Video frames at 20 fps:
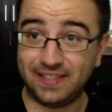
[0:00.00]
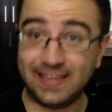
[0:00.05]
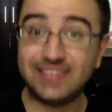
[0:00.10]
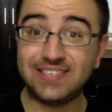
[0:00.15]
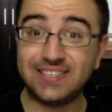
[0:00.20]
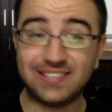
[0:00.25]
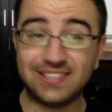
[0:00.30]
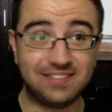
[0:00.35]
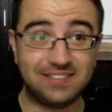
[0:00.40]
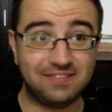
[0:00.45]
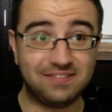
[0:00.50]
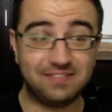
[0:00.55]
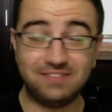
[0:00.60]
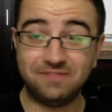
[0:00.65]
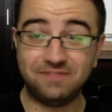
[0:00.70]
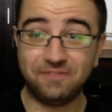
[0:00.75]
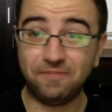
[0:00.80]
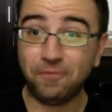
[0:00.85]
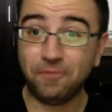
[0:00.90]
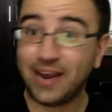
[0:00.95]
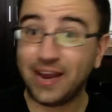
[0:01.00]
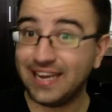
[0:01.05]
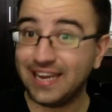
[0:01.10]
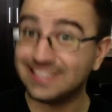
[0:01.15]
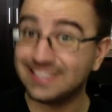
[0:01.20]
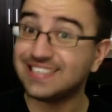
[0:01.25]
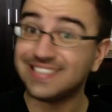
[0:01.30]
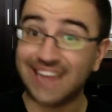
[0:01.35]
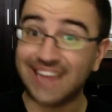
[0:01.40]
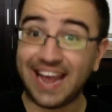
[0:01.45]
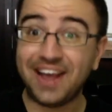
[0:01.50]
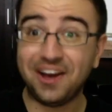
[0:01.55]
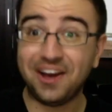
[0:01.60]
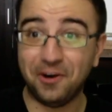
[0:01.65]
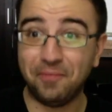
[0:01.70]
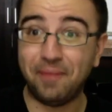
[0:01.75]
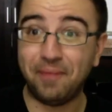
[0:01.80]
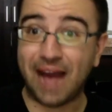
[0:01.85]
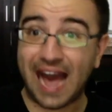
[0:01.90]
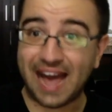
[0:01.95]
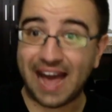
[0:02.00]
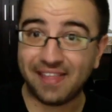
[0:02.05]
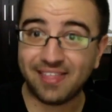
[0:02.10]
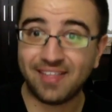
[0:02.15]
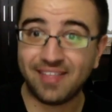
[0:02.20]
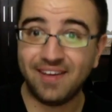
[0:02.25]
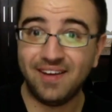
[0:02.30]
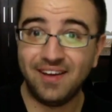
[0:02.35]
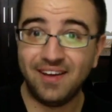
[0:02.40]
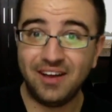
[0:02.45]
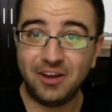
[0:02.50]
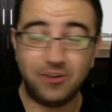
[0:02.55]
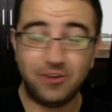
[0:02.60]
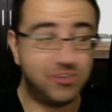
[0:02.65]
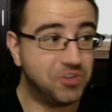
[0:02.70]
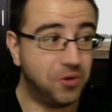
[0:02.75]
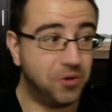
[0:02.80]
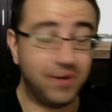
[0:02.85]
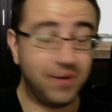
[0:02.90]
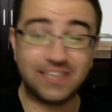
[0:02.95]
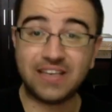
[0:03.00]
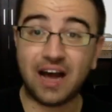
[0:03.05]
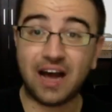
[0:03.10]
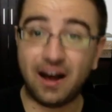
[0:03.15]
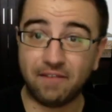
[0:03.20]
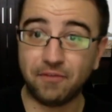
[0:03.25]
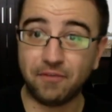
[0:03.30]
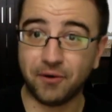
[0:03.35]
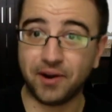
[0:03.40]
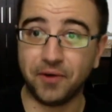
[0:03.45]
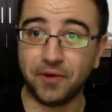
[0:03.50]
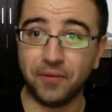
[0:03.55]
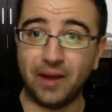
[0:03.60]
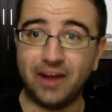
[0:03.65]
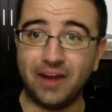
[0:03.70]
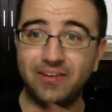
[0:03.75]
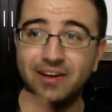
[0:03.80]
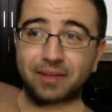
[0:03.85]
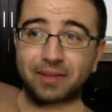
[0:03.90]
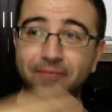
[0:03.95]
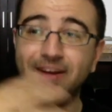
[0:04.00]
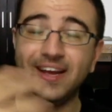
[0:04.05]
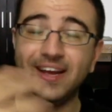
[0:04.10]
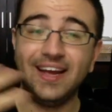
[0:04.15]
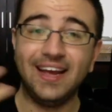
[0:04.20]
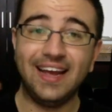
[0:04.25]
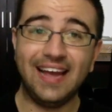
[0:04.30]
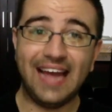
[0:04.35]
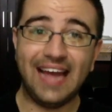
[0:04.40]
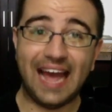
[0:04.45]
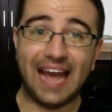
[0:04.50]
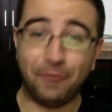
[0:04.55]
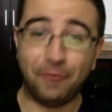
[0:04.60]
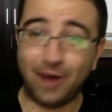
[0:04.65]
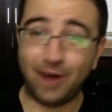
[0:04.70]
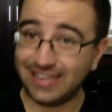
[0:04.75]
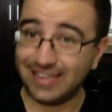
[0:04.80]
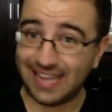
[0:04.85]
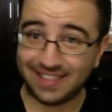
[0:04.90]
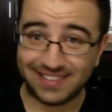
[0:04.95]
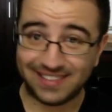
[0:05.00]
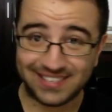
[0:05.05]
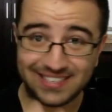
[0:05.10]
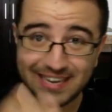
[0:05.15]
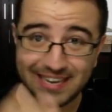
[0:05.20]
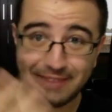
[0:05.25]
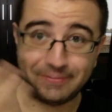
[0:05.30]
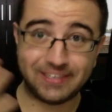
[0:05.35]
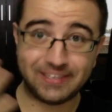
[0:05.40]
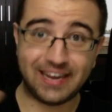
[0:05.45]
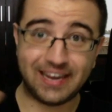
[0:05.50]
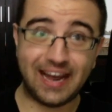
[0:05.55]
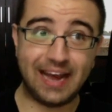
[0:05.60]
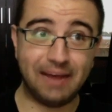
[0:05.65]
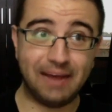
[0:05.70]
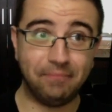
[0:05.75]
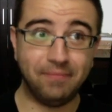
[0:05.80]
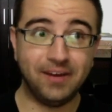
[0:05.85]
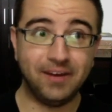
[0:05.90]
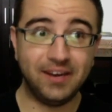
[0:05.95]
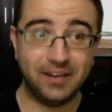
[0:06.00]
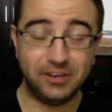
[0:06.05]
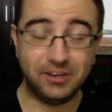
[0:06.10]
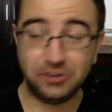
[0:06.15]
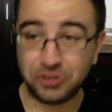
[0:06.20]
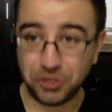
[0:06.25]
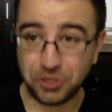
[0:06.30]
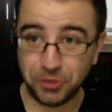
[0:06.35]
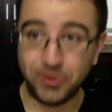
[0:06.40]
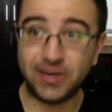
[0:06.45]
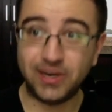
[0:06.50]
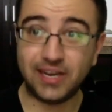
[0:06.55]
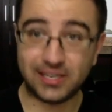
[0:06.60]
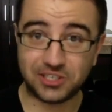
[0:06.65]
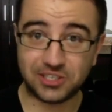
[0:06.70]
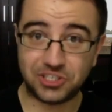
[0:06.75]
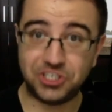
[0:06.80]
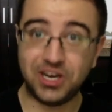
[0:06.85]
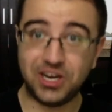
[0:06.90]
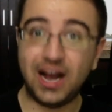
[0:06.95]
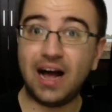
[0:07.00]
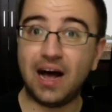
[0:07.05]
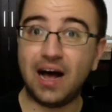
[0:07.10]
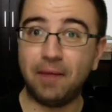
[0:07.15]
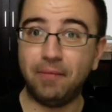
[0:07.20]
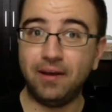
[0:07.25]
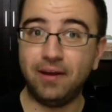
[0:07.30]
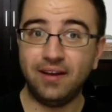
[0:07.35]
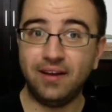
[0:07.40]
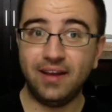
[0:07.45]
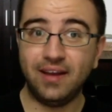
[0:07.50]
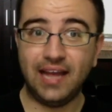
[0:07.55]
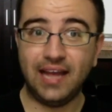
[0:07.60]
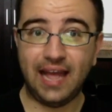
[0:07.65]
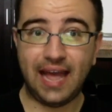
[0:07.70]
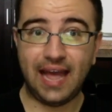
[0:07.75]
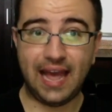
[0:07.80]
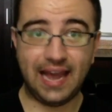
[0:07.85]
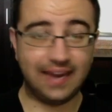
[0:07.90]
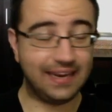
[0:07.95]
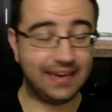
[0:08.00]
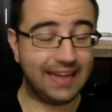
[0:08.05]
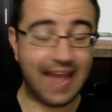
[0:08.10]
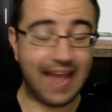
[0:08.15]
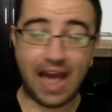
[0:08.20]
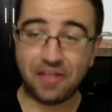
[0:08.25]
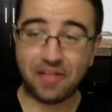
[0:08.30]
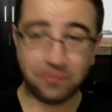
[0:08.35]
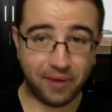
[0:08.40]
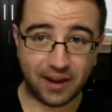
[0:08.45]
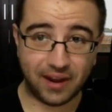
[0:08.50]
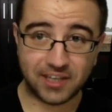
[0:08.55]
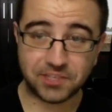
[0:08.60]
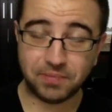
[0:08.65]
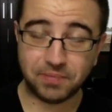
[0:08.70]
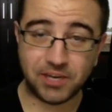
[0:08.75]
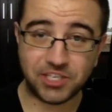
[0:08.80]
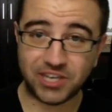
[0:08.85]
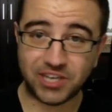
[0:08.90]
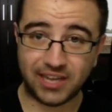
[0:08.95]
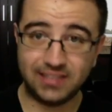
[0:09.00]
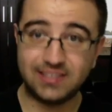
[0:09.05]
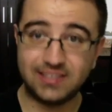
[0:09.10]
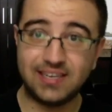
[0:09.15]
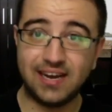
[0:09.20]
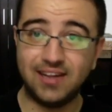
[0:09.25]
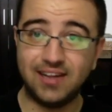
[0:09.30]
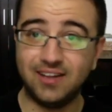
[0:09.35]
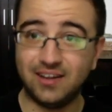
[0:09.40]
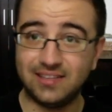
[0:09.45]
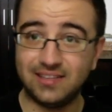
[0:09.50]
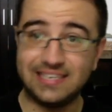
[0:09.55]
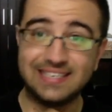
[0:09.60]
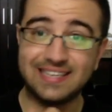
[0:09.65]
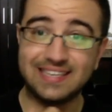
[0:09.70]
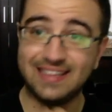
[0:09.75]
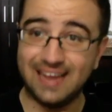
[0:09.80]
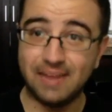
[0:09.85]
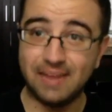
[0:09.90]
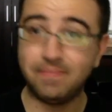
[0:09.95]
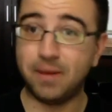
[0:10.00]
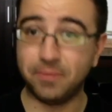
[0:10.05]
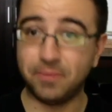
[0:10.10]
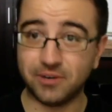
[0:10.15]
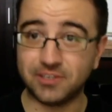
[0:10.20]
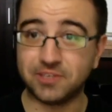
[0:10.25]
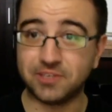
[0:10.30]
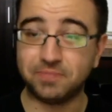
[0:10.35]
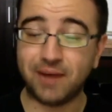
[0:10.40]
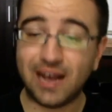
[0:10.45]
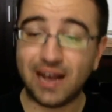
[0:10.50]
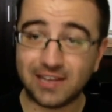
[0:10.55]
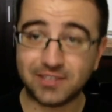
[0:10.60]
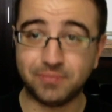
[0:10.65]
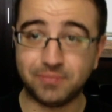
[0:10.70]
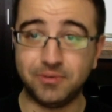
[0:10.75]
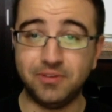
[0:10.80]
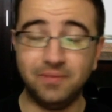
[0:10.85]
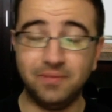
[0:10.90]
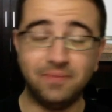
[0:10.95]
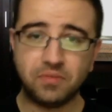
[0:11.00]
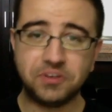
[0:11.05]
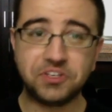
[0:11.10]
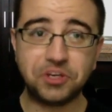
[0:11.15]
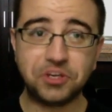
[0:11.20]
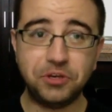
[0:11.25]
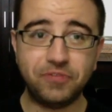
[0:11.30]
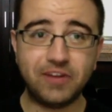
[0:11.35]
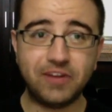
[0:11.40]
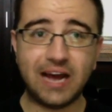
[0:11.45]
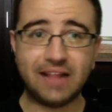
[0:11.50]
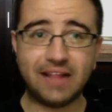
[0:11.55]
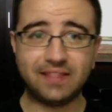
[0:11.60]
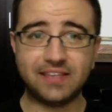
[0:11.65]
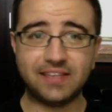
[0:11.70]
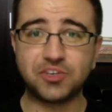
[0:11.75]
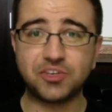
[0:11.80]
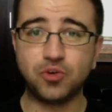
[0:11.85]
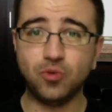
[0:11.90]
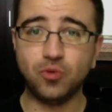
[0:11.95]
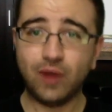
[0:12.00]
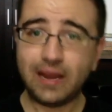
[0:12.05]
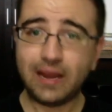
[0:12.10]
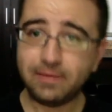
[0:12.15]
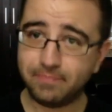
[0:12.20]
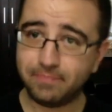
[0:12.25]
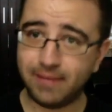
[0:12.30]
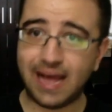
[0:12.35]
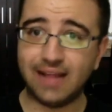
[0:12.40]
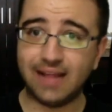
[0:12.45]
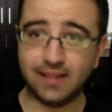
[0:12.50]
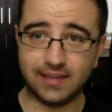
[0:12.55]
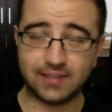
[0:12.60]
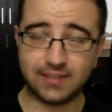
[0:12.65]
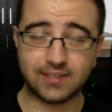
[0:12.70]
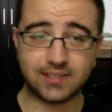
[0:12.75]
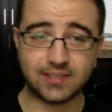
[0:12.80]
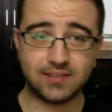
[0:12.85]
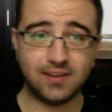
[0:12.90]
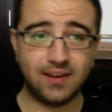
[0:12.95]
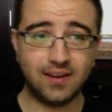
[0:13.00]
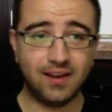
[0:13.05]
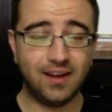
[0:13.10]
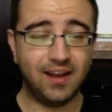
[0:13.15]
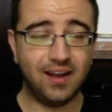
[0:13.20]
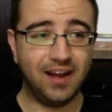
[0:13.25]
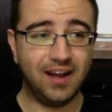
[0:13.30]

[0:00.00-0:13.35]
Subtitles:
with this friggin' psychopath who's always hovering around him, while at the same time doing his job and gathering as much intel on these clan members as possible. So you've got this great balance